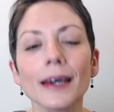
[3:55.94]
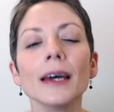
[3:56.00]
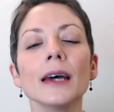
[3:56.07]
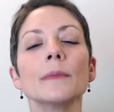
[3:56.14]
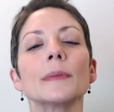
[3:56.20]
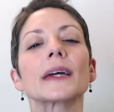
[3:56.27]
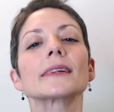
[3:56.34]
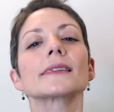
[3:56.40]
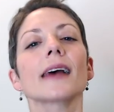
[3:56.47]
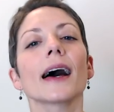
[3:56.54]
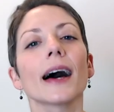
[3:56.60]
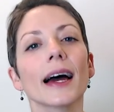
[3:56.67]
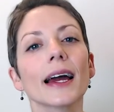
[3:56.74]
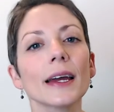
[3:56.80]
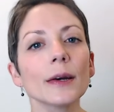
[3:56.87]
Because
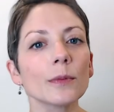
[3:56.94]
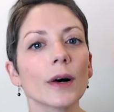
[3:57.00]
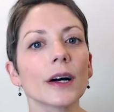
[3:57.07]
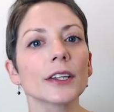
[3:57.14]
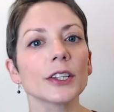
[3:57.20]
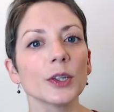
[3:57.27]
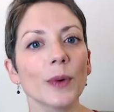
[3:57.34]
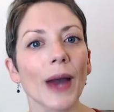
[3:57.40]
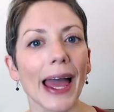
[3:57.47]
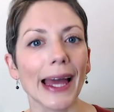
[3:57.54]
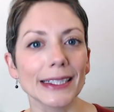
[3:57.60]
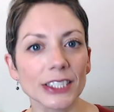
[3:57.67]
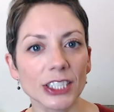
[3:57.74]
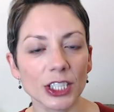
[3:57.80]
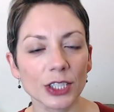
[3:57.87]
I want you
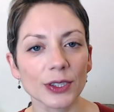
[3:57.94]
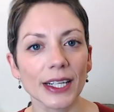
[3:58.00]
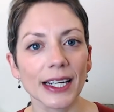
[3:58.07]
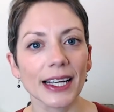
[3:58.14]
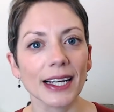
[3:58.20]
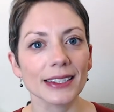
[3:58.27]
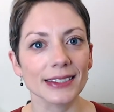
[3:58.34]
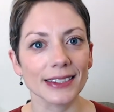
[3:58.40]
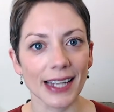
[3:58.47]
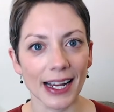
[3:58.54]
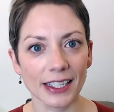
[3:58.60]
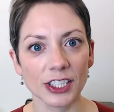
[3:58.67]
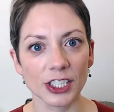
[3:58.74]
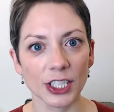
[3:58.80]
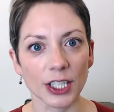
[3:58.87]
entering
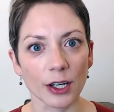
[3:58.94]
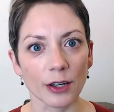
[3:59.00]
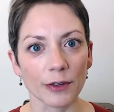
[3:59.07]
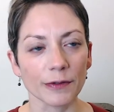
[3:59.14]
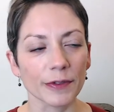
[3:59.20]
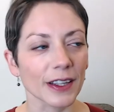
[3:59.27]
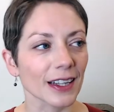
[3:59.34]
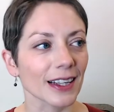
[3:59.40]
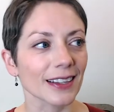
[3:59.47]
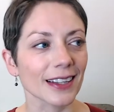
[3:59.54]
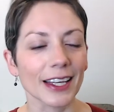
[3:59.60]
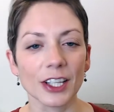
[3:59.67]
next year feeling like